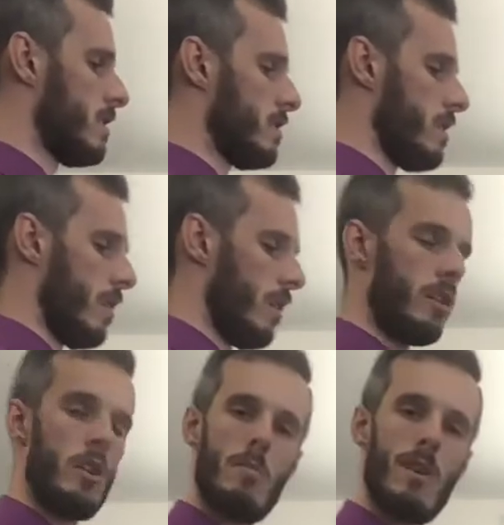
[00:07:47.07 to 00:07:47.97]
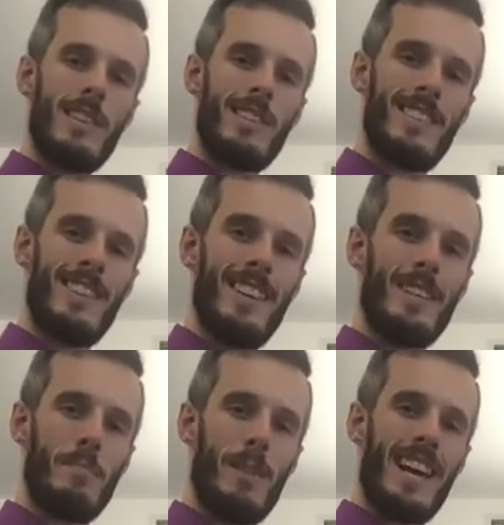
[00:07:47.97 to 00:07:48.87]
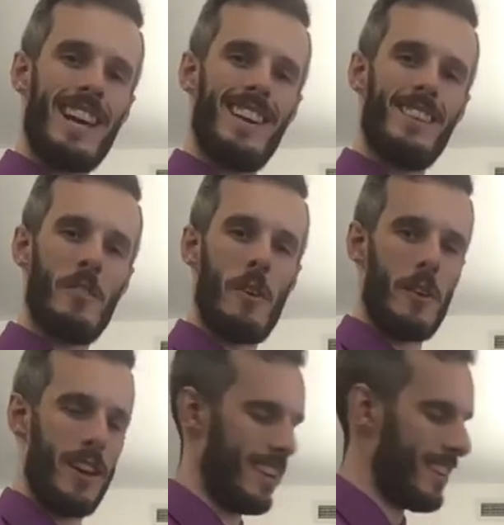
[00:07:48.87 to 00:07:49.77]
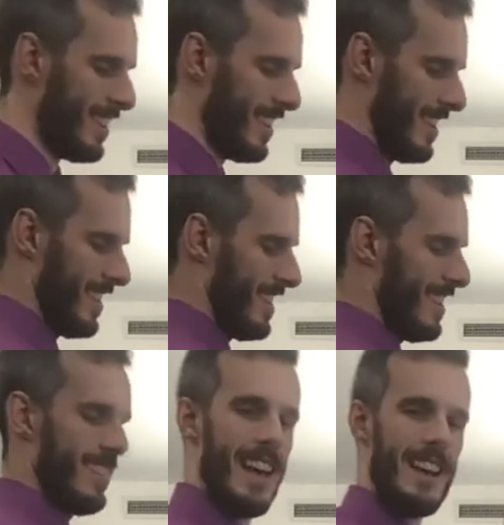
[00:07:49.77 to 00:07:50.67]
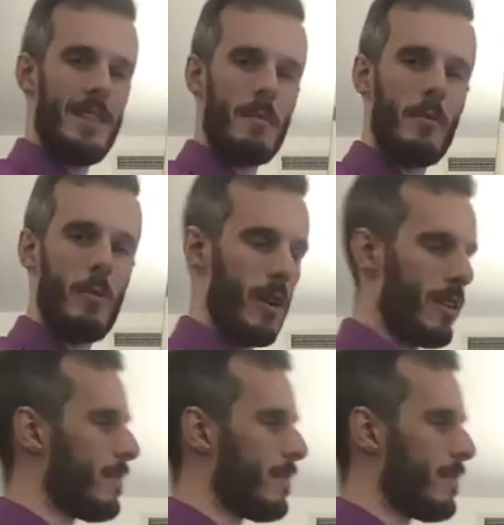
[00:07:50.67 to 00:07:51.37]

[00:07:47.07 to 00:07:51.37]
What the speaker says: So the humerus is blank to the ulna. That is number 4.